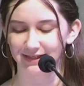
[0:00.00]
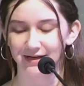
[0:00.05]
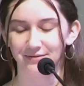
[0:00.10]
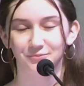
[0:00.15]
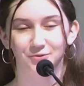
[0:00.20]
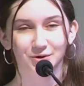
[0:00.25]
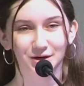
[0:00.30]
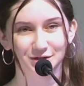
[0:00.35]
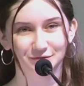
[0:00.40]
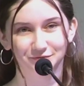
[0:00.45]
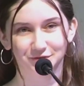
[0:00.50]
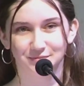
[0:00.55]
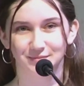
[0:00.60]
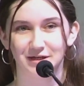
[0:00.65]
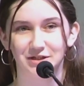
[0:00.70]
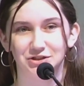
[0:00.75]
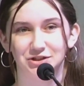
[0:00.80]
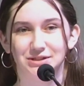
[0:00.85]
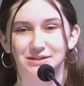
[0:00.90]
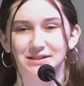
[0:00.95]
and more
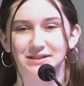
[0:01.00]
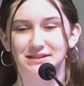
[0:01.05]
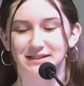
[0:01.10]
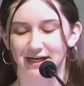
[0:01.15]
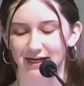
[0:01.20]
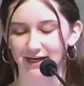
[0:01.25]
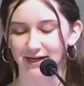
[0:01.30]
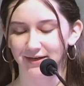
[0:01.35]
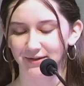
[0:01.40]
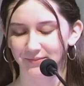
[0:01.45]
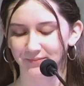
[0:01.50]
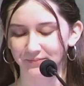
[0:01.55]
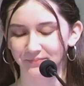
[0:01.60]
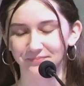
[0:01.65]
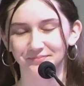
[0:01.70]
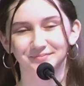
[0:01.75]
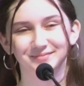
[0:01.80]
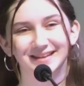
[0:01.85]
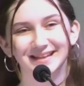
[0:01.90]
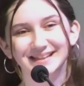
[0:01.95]
information to share.
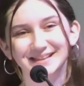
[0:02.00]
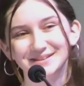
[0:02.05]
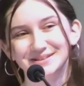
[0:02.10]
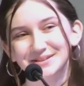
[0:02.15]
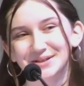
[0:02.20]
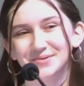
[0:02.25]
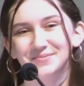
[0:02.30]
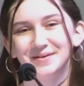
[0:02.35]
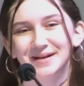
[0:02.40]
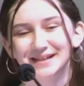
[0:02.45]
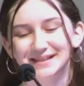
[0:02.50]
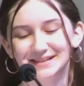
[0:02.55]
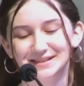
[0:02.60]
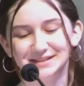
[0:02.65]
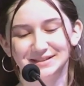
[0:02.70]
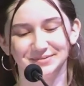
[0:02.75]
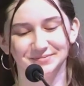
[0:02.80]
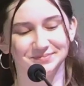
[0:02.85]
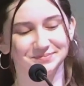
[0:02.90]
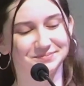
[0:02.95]
Thank you so
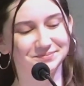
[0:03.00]
much.